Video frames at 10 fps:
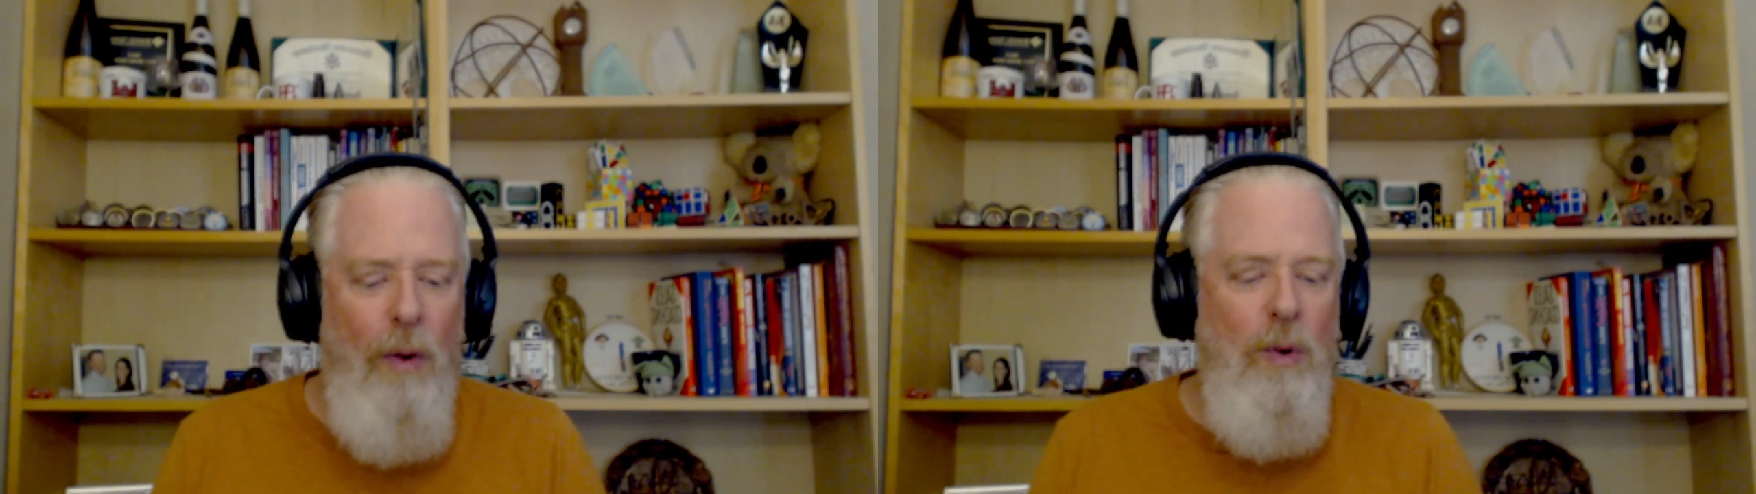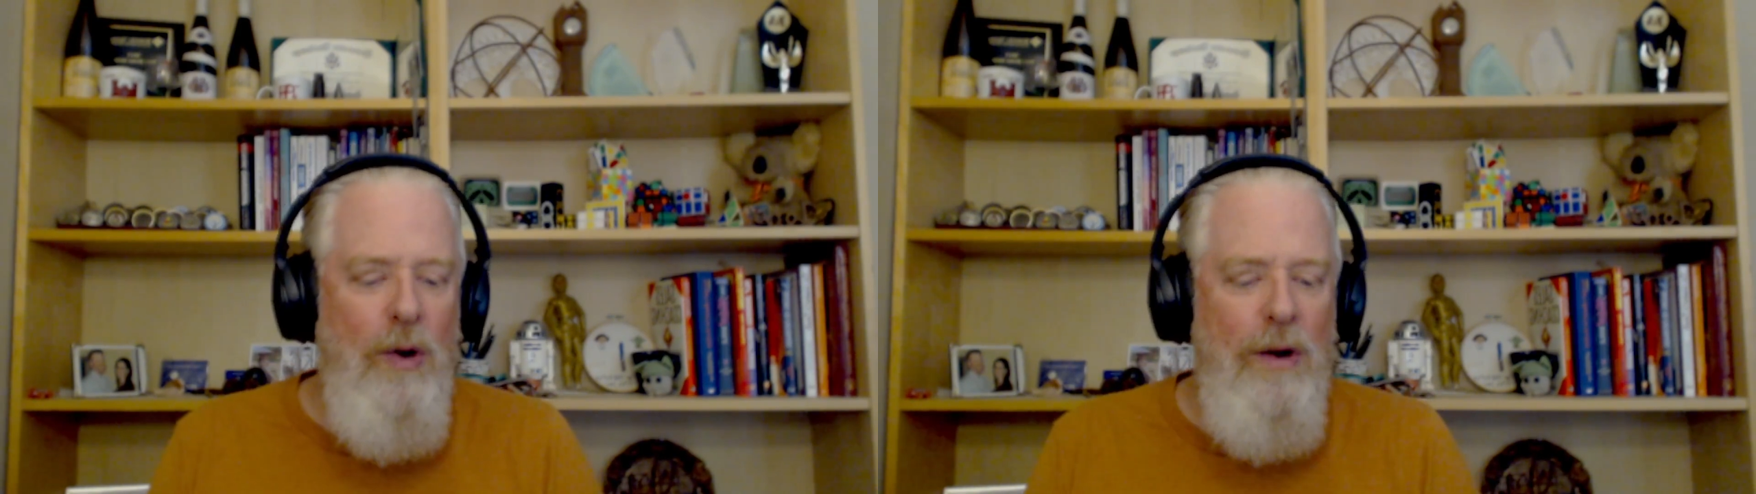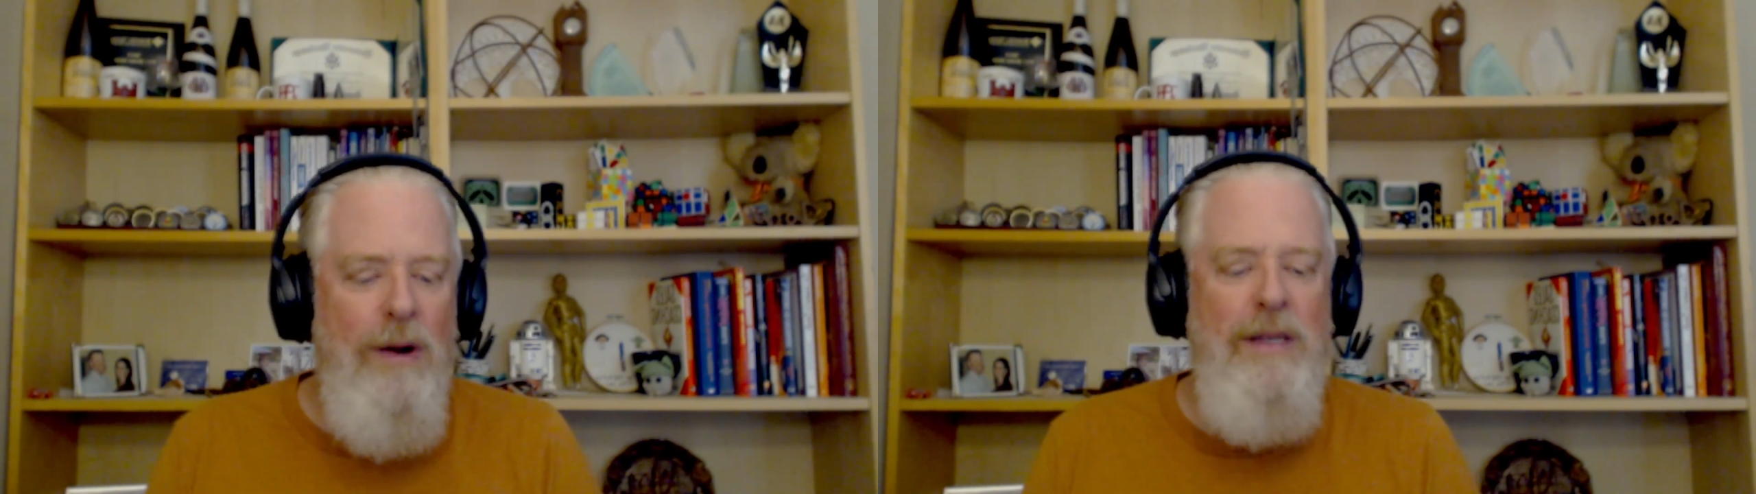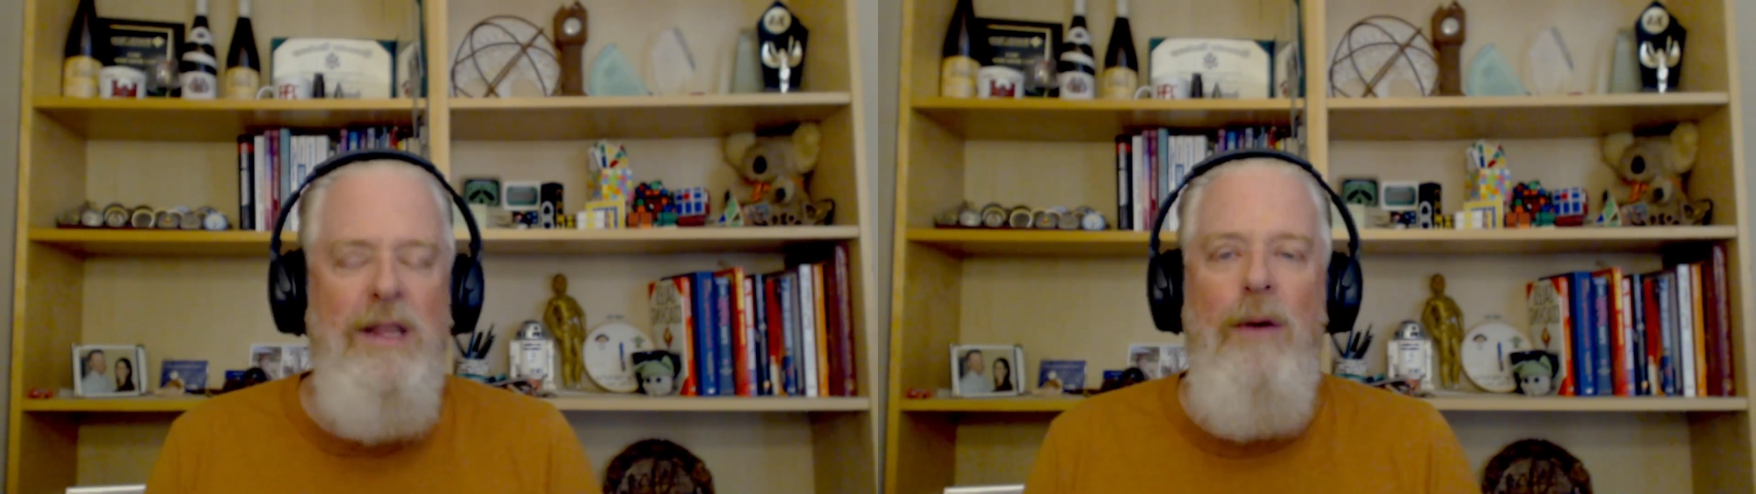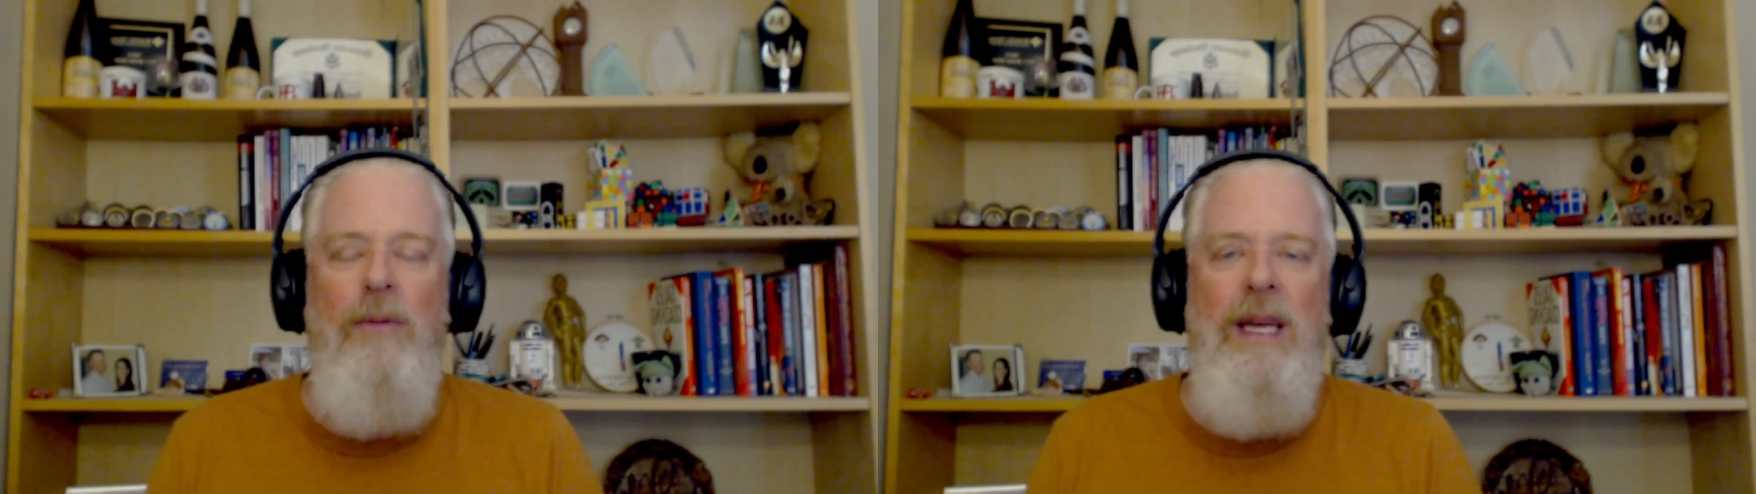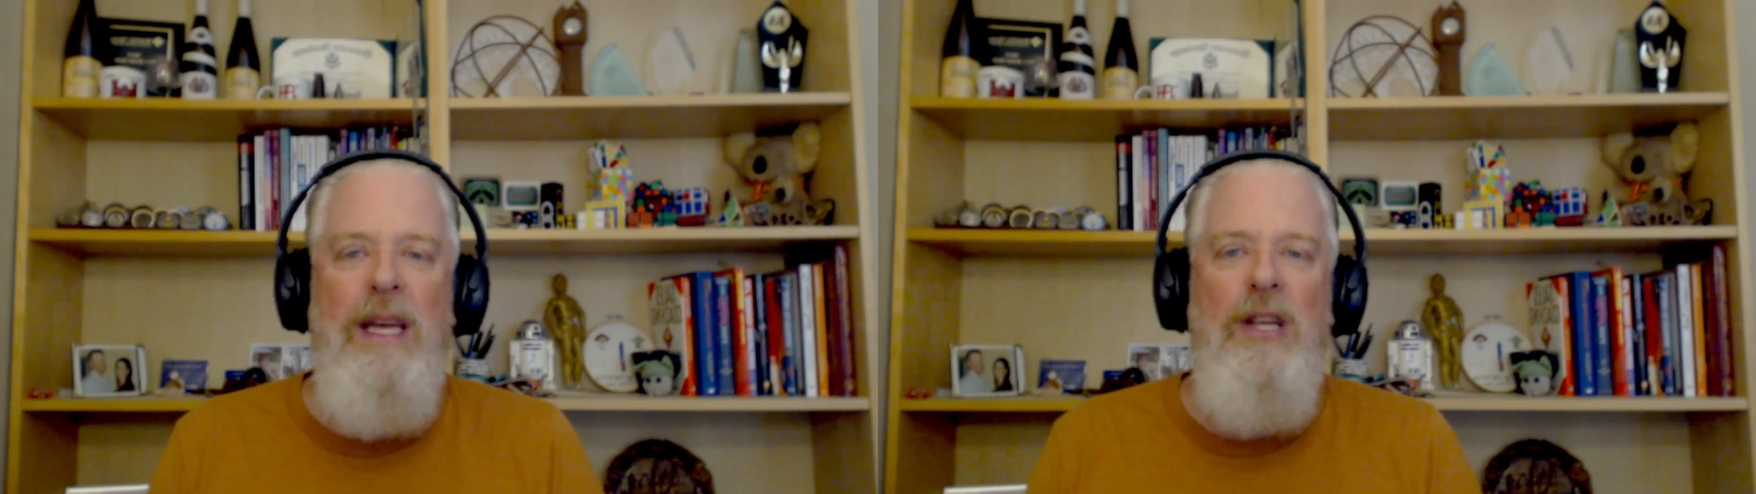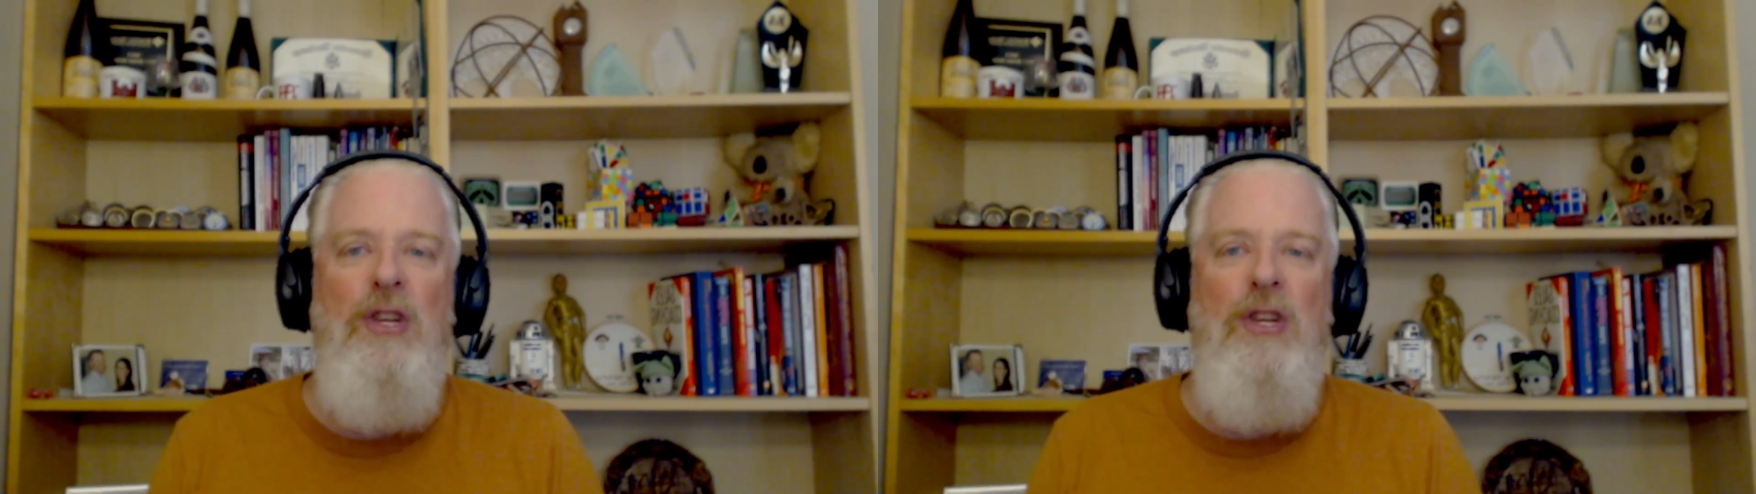words that we can